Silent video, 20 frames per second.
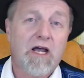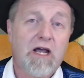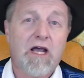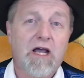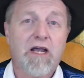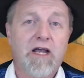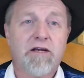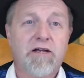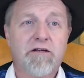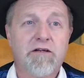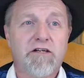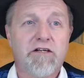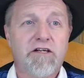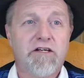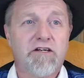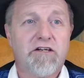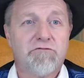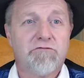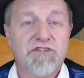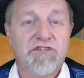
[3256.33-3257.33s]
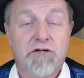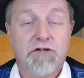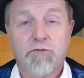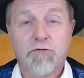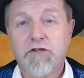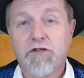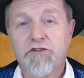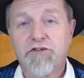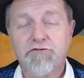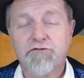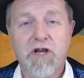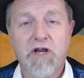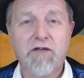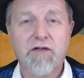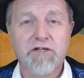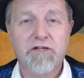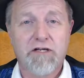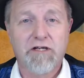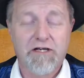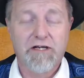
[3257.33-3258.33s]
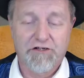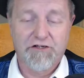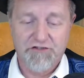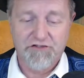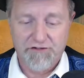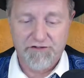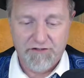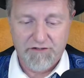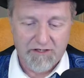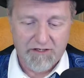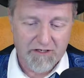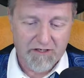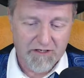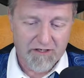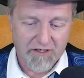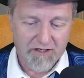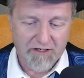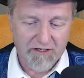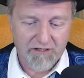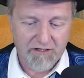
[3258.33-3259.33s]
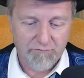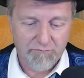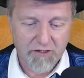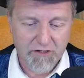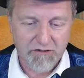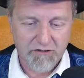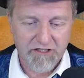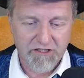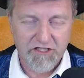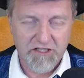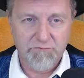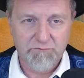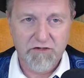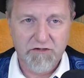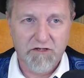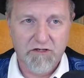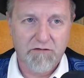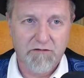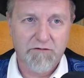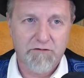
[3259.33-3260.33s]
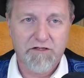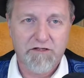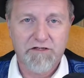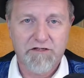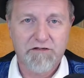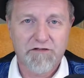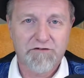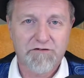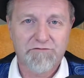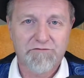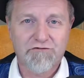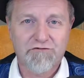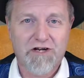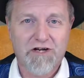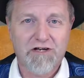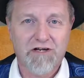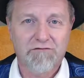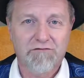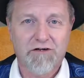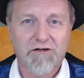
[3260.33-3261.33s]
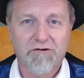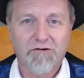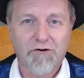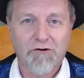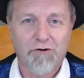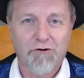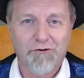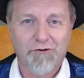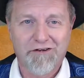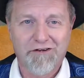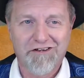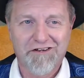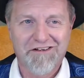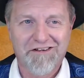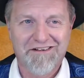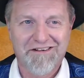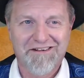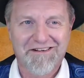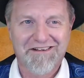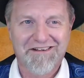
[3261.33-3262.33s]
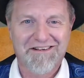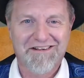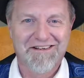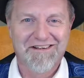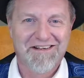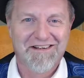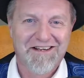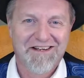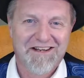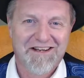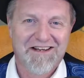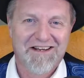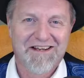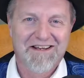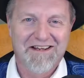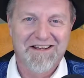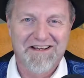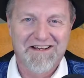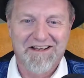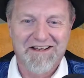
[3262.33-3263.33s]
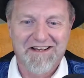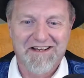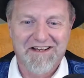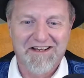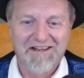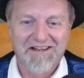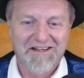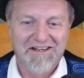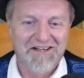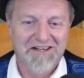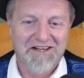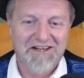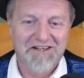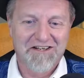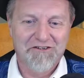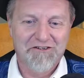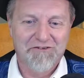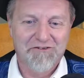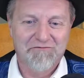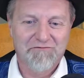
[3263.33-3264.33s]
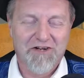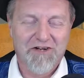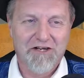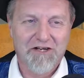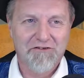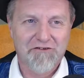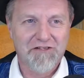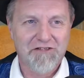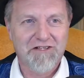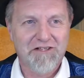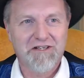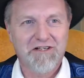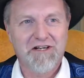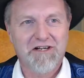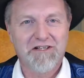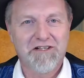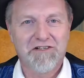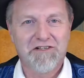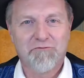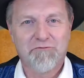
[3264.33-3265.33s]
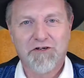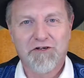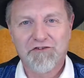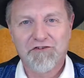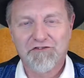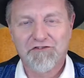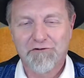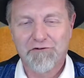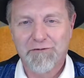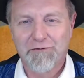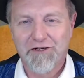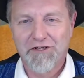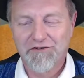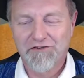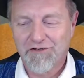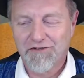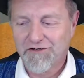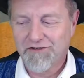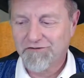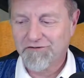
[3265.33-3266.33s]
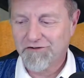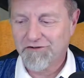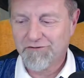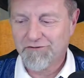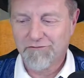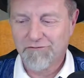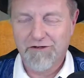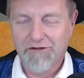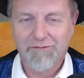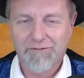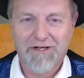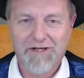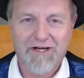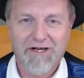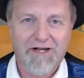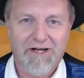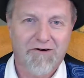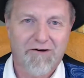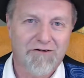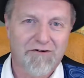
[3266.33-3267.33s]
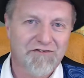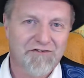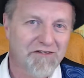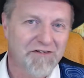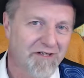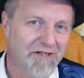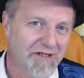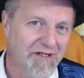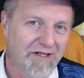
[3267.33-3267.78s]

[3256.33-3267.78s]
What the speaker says: I was unaware that you were having an election. I can barely keep track of our own. I don't follow the Canadian ones so much. I have to worry about ours.